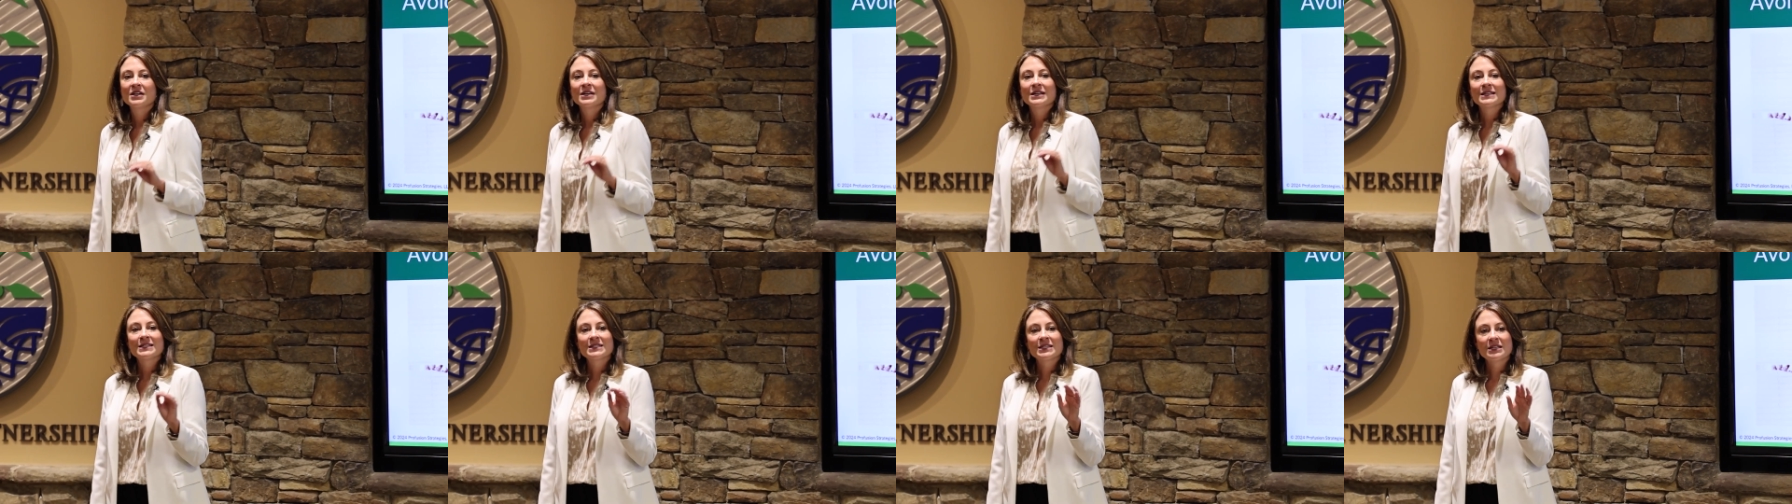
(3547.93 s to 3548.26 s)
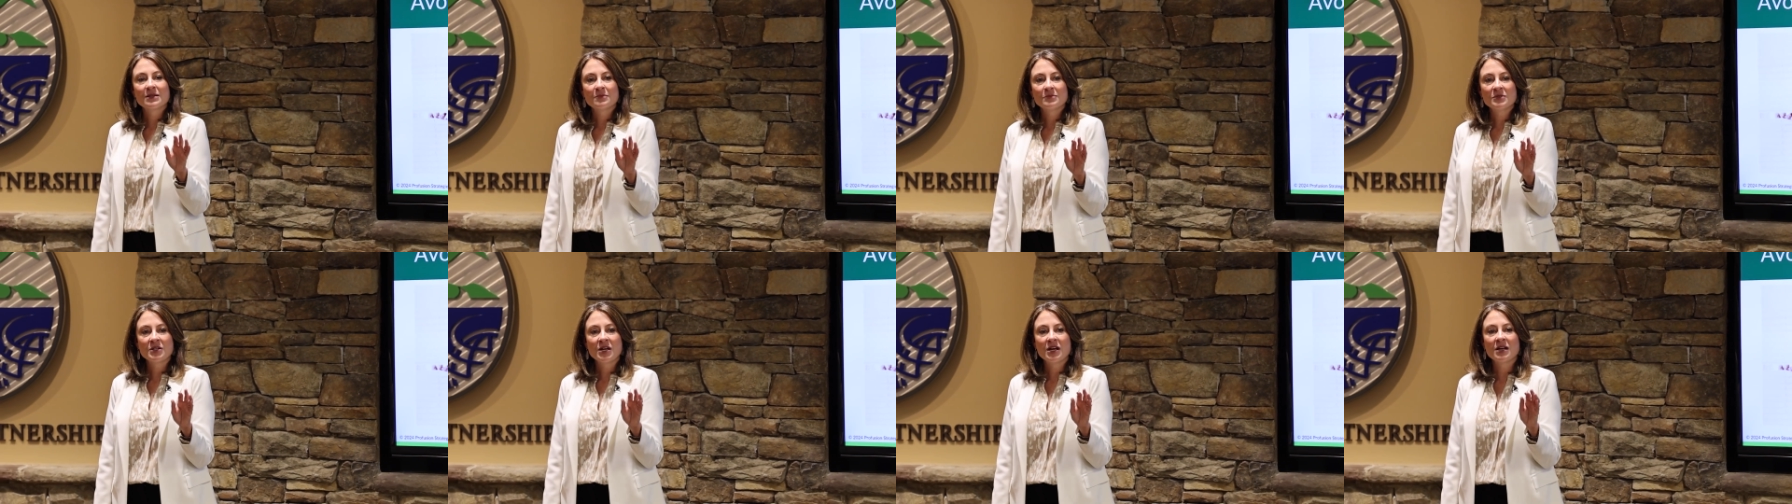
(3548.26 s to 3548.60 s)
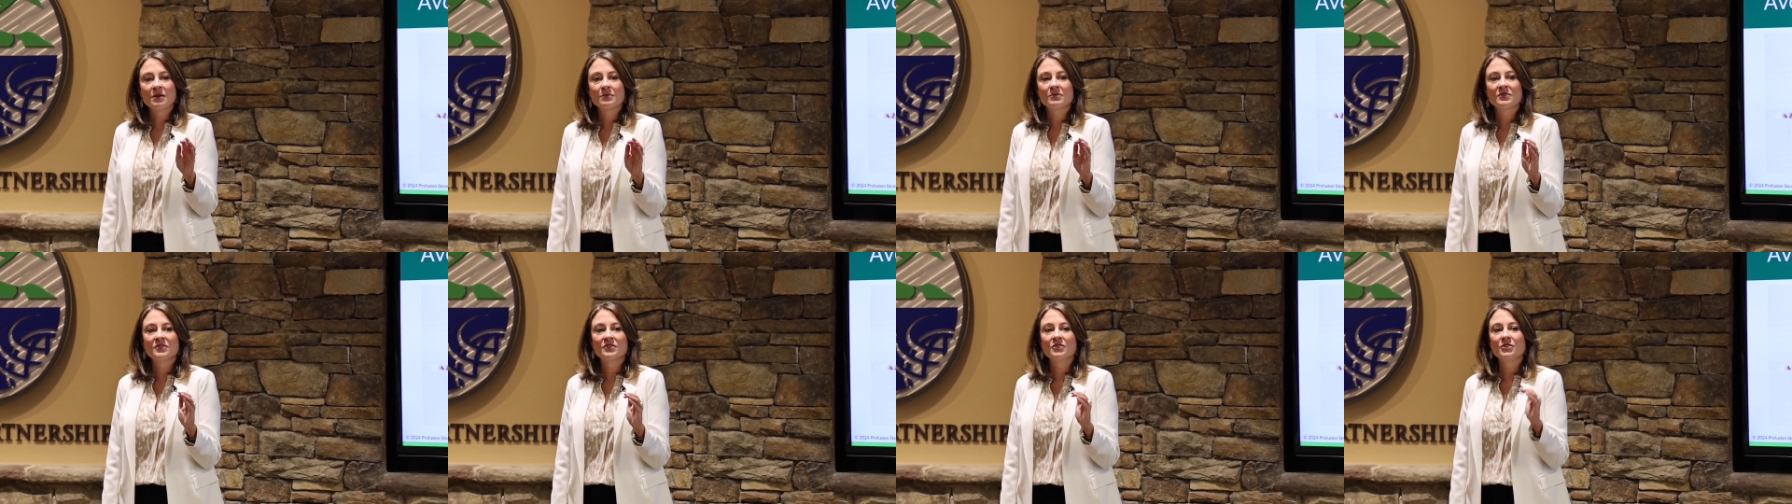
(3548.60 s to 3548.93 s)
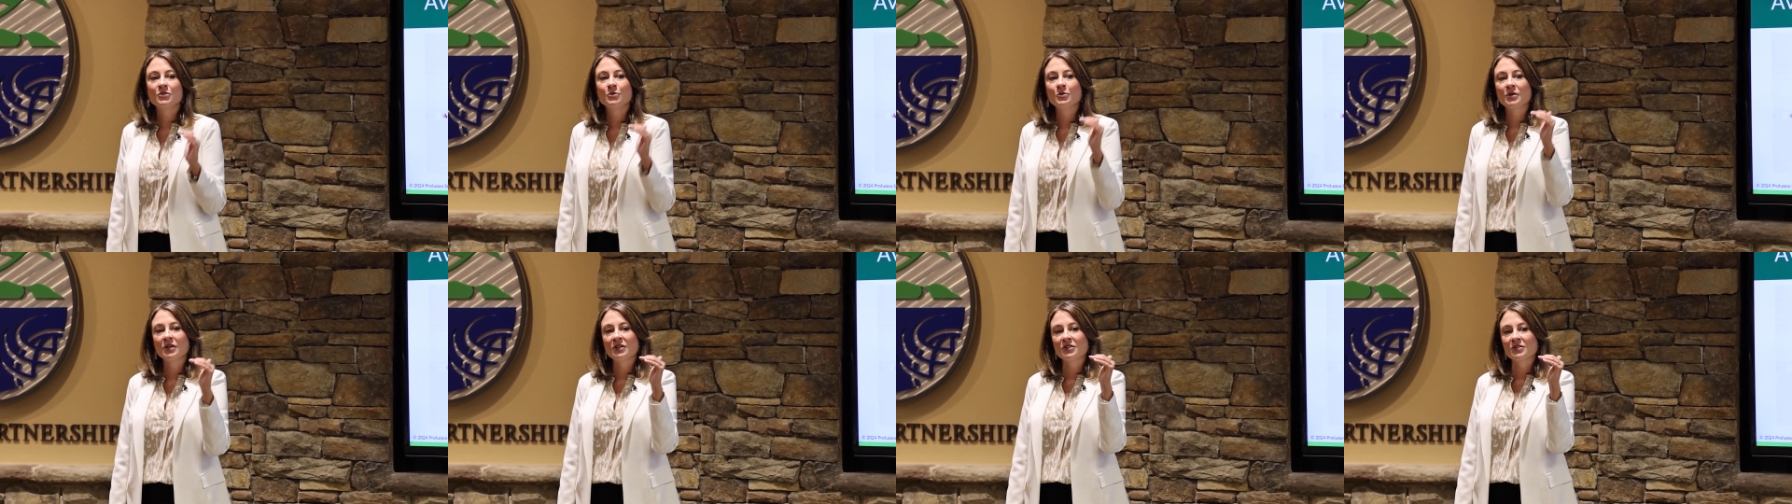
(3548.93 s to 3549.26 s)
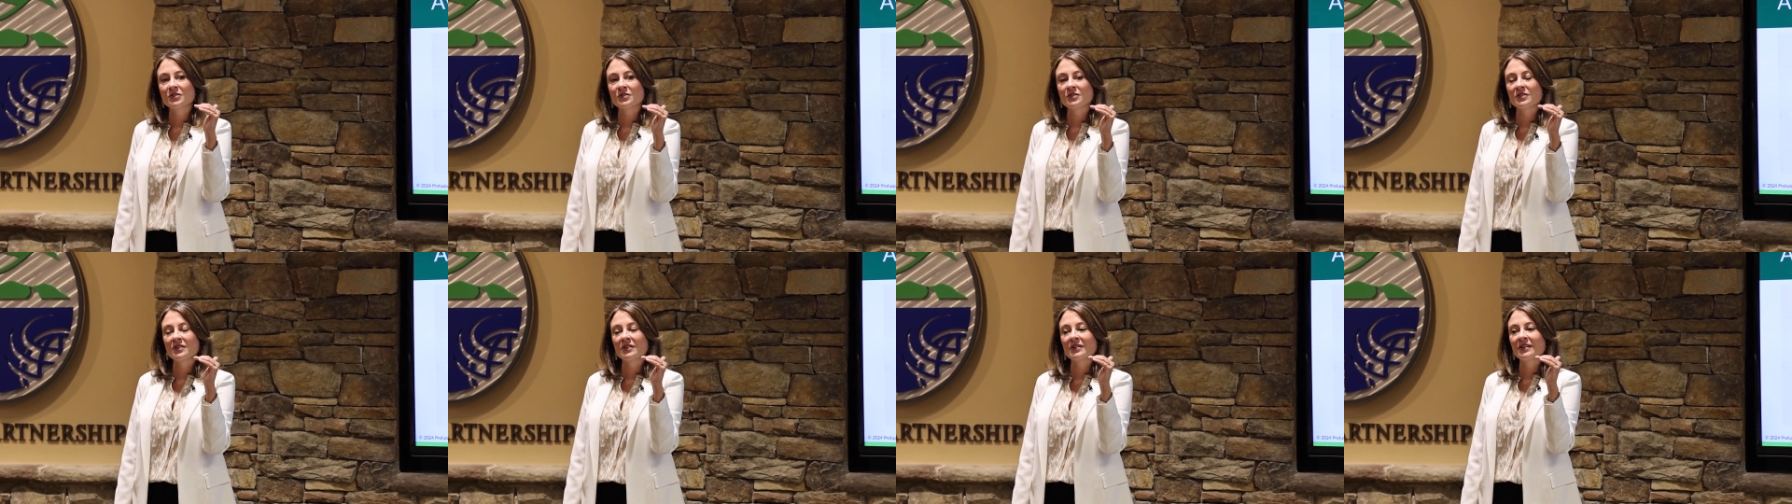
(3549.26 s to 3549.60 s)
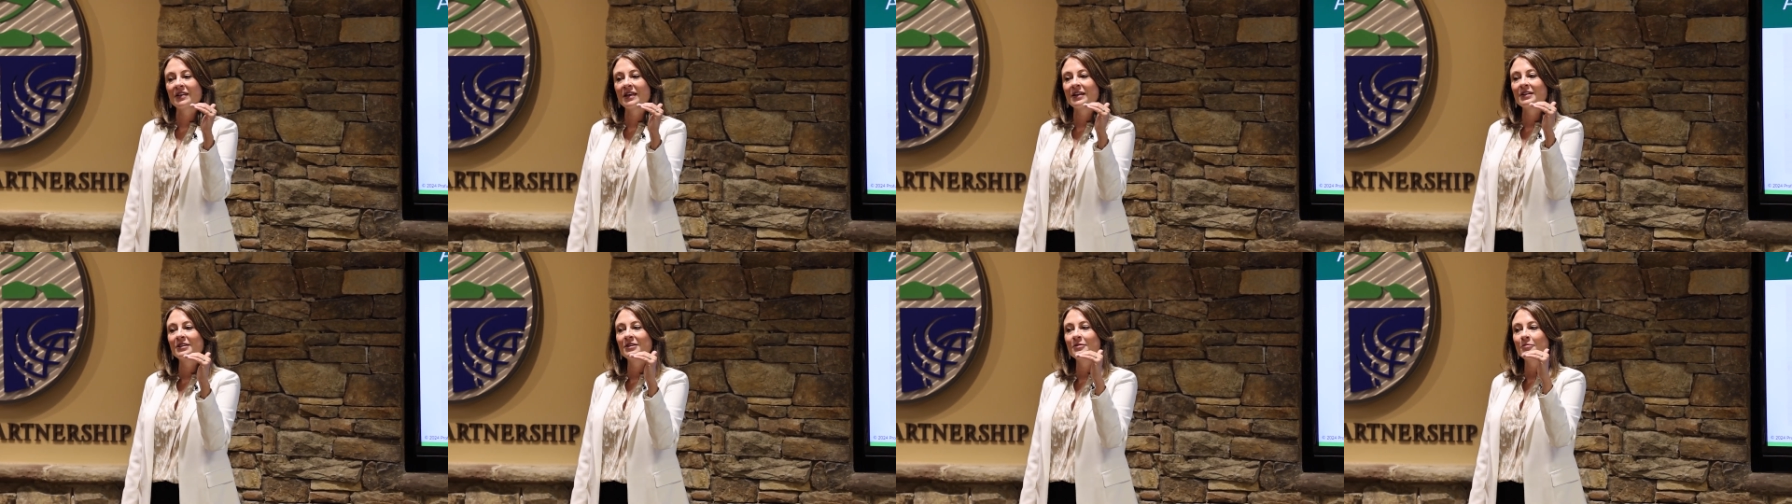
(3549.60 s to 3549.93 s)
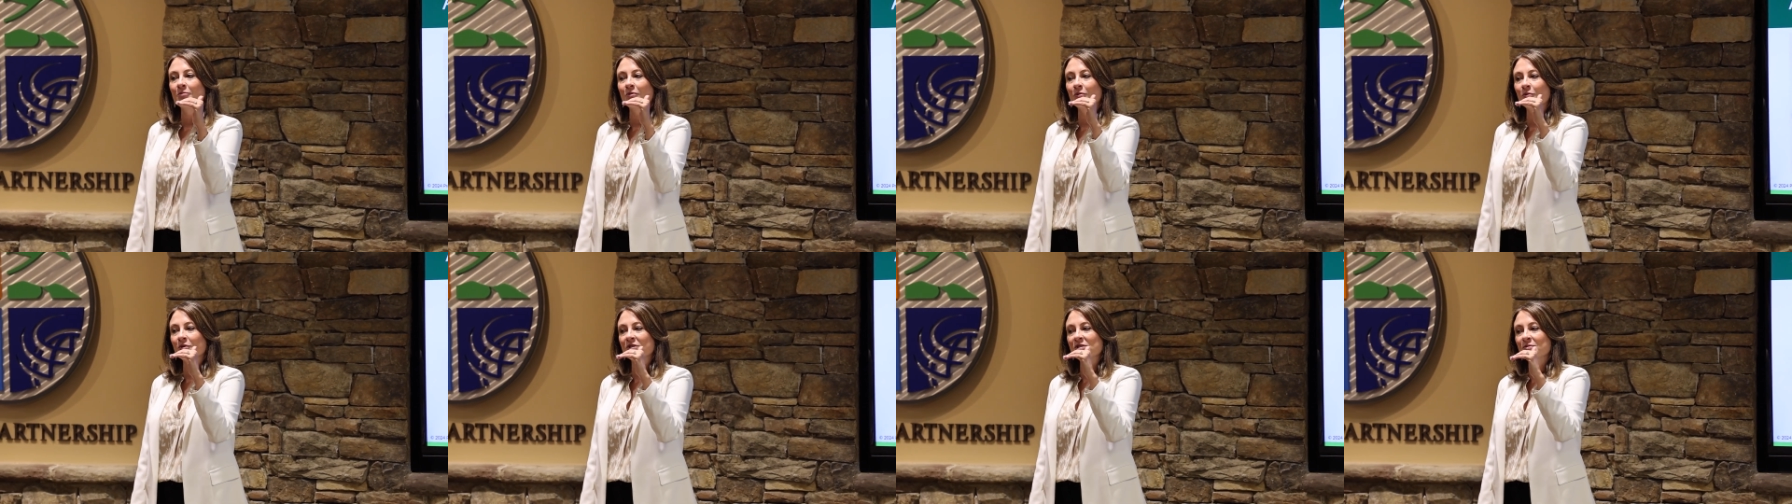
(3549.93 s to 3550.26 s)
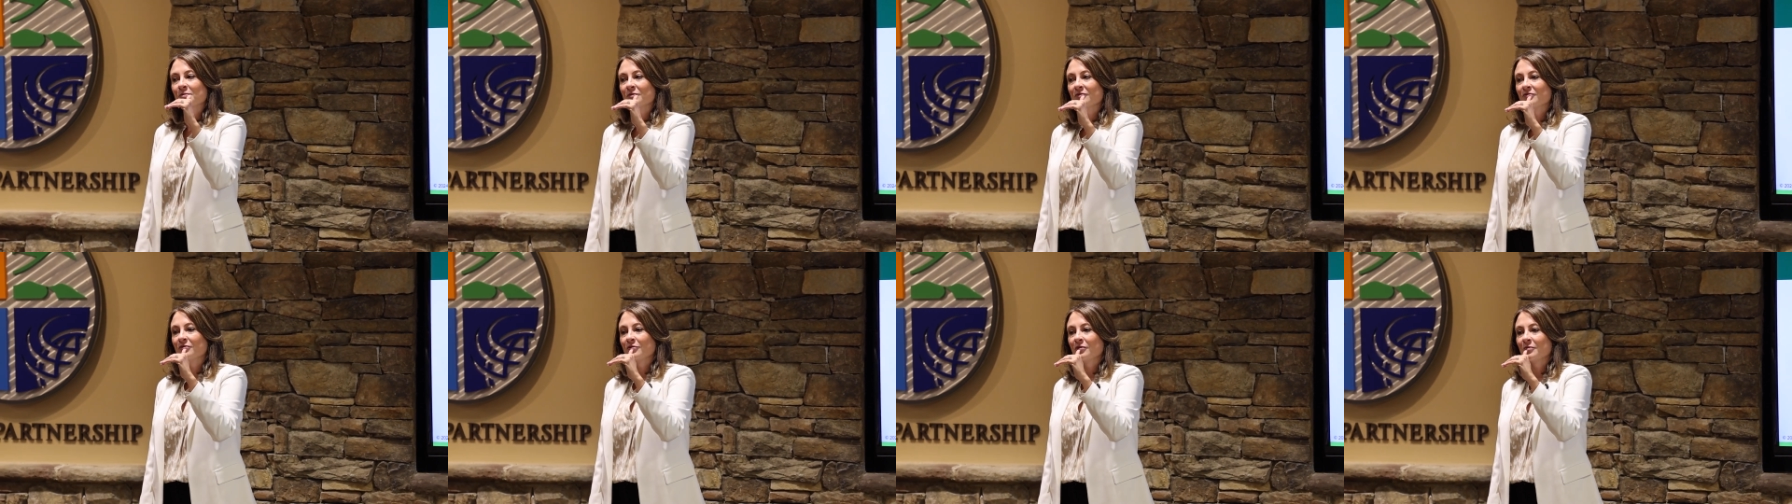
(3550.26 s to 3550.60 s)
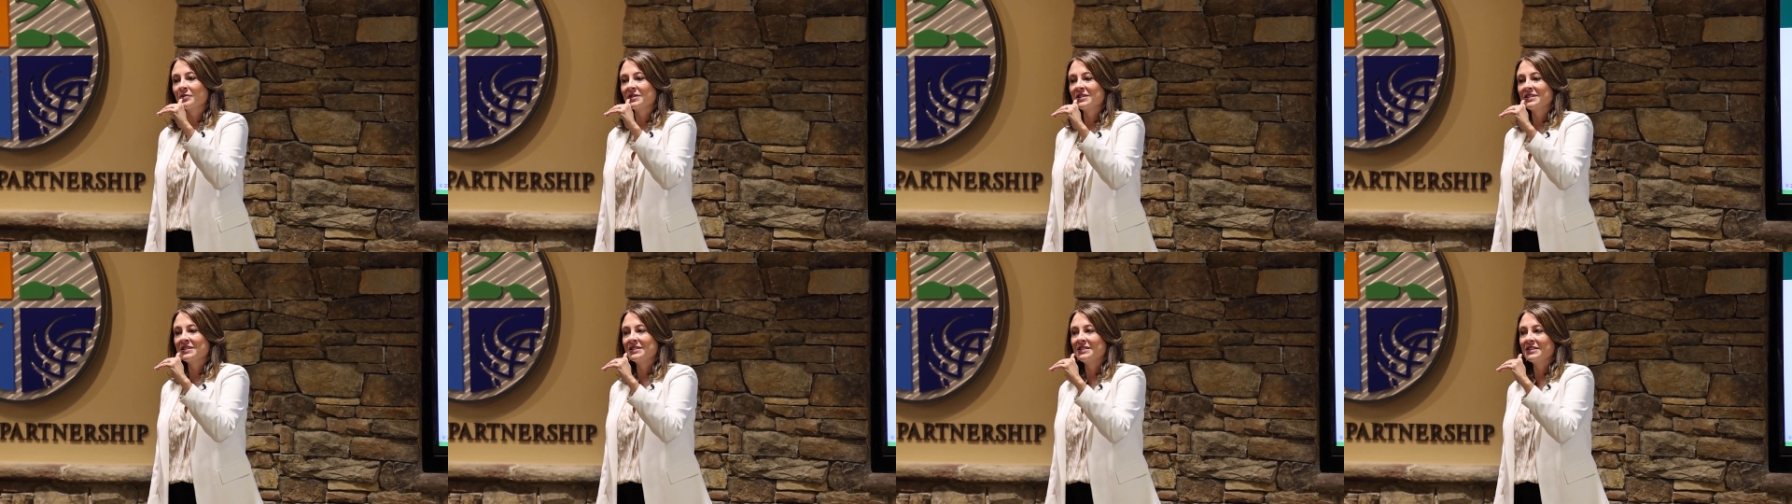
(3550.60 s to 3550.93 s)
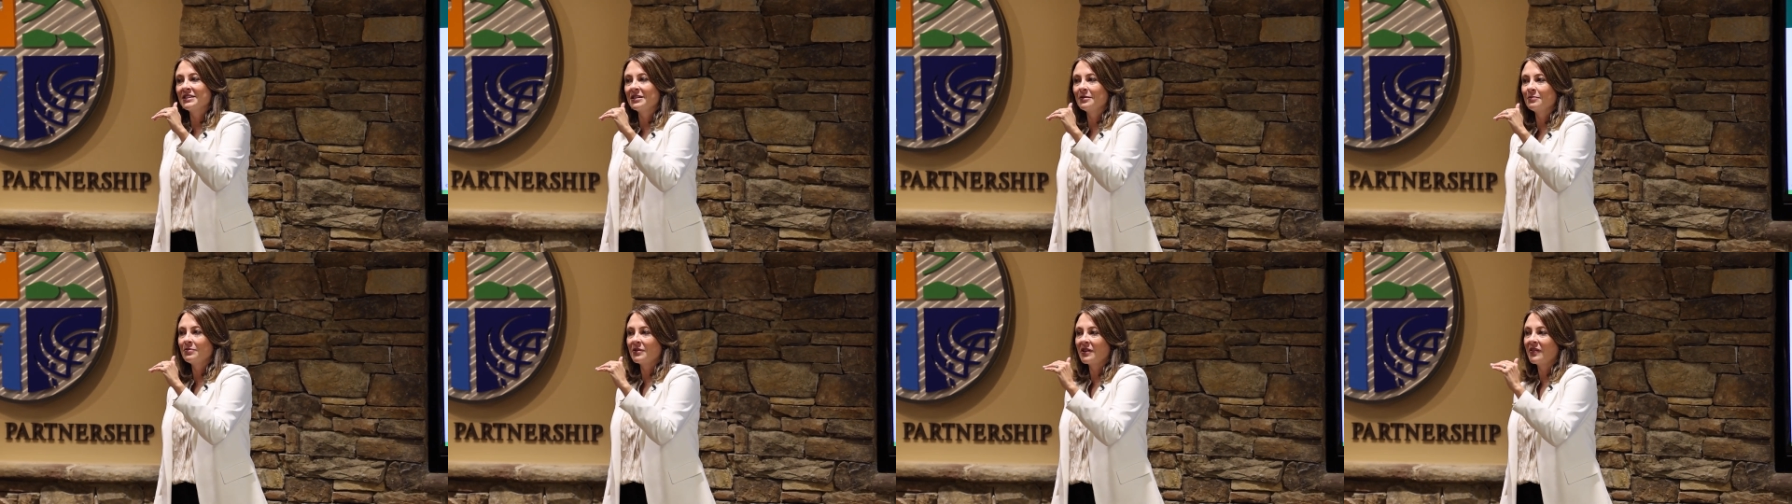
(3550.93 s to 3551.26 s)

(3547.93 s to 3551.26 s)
Sometimes you can just let an employee's performance dip